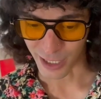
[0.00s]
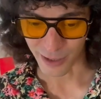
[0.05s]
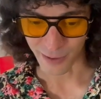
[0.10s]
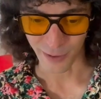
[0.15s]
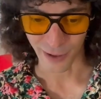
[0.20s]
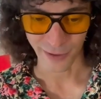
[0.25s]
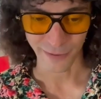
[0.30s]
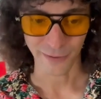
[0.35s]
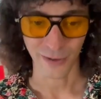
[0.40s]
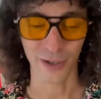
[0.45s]
here,
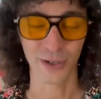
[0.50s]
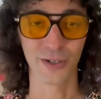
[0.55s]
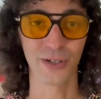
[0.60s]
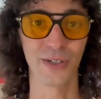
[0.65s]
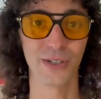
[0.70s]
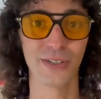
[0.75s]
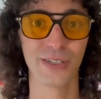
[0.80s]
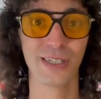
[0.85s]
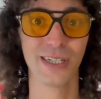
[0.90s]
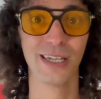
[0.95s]

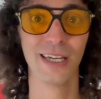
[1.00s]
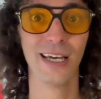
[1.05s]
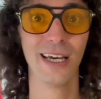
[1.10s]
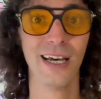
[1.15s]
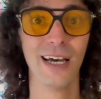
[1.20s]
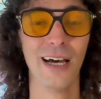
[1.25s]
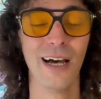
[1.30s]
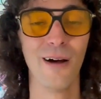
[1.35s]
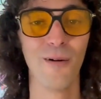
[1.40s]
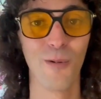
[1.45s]
motherfuckers.
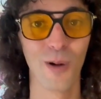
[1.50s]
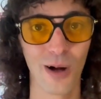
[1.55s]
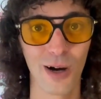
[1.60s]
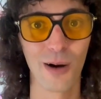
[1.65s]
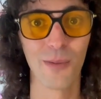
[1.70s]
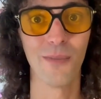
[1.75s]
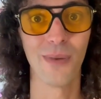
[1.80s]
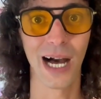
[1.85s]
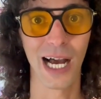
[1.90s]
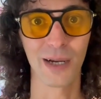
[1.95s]

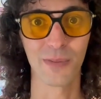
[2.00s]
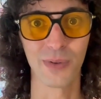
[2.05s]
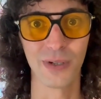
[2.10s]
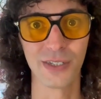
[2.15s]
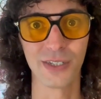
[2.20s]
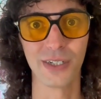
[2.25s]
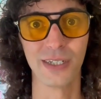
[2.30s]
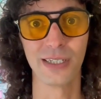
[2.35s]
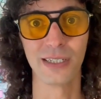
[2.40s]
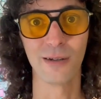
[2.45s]
Welcome back,
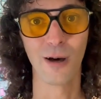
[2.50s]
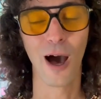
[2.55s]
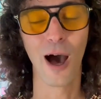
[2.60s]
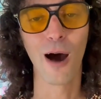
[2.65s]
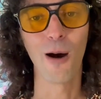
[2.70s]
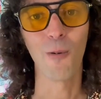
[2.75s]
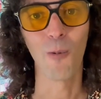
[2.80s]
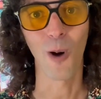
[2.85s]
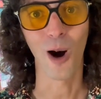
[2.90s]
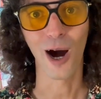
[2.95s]
bitches.
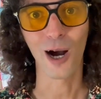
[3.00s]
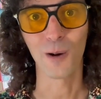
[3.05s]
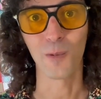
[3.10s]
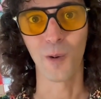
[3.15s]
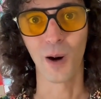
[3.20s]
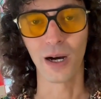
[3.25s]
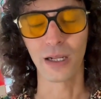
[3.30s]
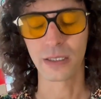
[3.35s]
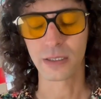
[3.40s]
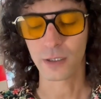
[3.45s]

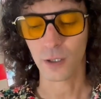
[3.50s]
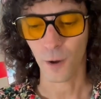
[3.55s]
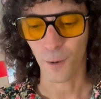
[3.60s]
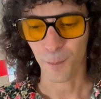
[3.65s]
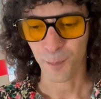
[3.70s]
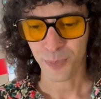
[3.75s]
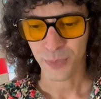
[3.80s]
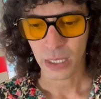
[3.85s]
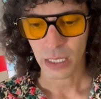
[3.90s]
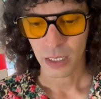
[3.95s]
one.
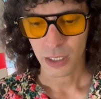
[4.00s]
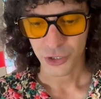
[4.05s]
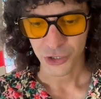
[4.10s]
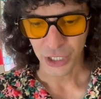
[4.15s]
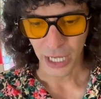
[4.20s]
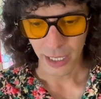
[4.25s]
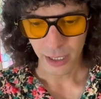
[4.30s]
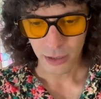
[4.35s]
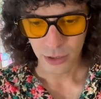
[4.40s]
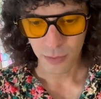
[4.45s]
So,
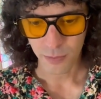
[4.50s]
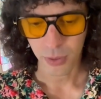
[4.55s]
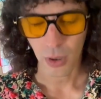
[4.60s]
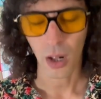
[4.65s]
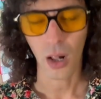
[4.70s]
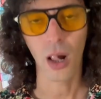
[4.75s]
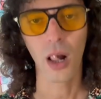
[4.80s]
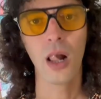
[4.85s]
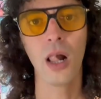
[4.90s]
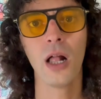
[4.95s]
shout out to
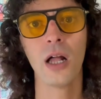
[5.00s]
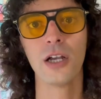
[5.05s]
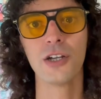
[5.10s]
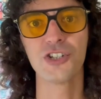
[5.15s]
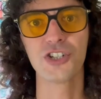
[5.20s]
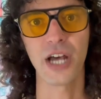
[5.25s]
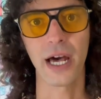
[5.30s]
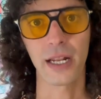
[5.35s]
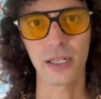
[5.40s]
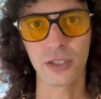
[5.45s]
Paul,
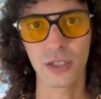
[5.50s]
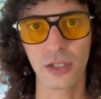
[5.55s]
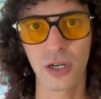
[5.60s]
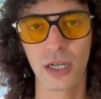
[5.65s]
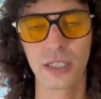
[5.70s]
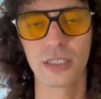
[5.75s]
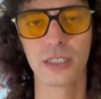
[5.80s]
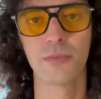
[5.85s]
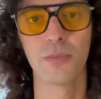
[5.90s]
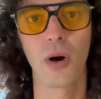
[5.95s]
shout out to
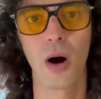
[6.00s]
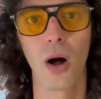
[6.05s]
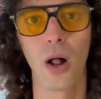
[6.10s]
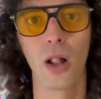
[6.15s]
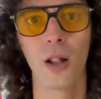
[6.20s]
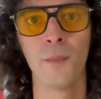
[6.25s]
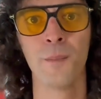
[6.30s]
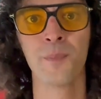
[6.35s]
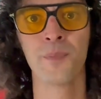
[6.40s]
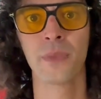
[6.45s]
cousin
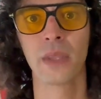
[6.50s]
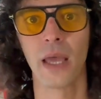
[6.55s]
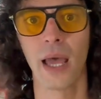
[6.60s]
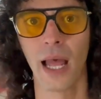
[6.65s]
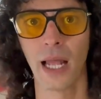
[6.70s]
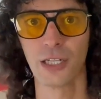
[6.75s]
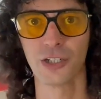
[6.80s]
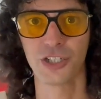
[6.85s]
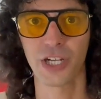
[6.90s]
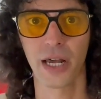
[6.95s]
Paul,
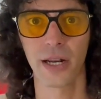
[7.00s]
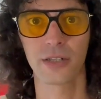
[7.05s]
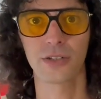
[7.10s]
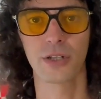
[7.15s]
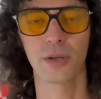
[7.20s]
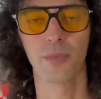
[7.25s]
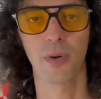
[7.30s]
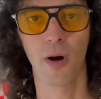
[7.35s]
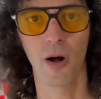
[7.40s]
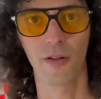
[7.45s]
and shout out to
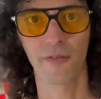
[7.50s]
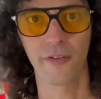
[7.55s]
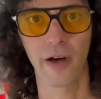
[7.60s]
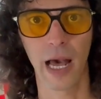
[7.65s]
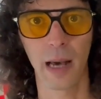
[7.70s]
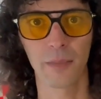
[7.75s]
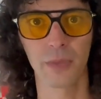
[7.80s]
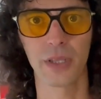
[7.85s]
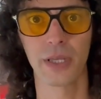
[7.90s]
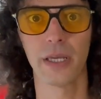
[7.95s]
the Paul
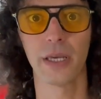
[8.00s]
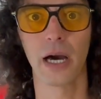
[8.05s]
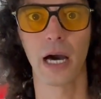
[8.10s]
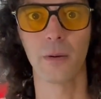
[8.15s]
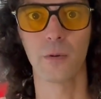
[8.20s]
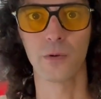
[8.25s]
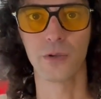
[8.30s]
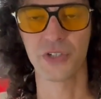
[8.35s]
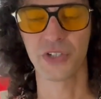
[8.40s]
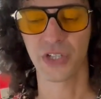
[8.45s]
family. I
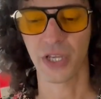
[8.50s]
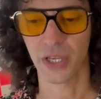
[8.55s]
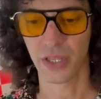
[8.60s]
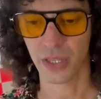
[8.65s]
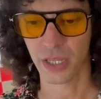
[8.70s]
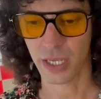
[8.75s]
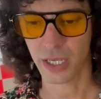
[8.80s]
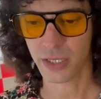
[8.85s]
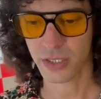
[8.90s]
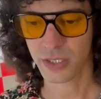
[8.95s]
will say
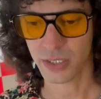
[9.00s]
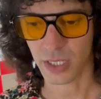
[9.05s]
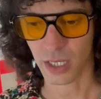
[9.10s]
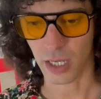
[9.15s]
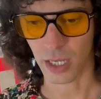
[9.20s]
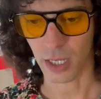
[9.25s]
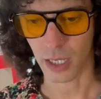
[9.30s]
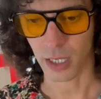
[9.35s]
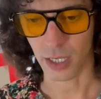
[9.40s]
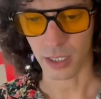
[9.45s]
this,
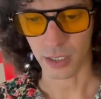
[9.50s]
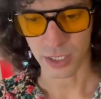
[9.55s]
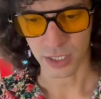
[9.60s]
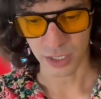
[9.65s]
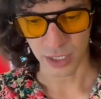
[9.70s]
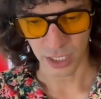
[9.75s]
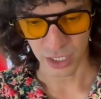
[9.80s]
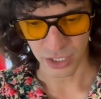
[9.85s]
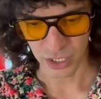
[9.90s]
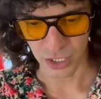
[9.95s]
uh, it's
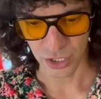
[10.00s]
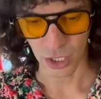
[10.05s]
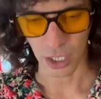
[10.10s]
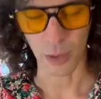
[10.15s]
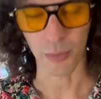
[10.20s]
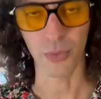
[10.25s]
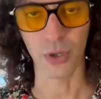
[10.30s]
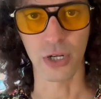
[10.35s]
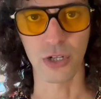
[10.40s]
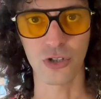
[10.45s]
this is
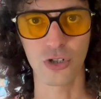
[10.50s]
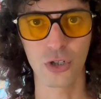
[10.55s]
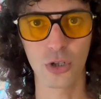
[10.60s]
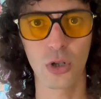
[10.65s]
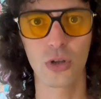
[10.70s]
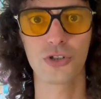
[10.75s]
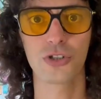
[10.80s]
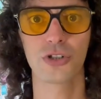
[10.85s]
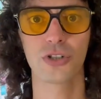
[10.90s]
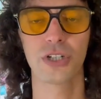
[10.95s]
gonna bring us
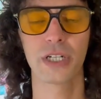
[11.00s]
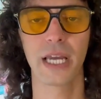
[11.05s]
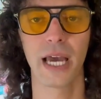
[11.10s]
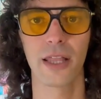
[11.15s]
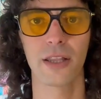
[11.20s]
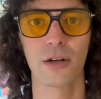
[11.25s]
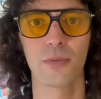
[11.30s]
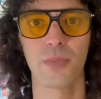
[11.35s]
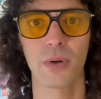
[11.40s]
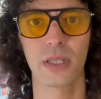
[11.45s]
closer
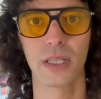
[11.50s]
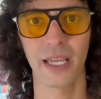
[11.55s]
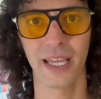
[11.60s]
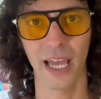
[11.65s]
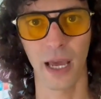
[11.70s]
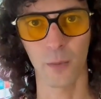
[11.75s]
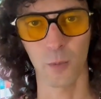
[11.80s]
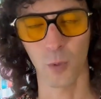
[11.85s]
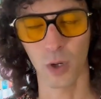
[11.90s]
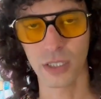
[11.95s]
together. But
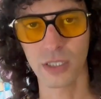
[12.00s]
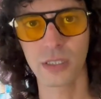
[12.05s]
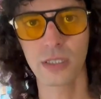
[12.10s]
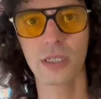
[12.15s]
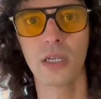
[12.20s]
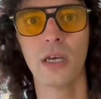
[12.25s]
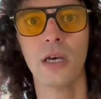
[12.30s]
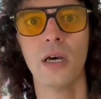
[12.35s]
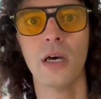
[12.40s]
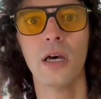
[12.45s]
again, what's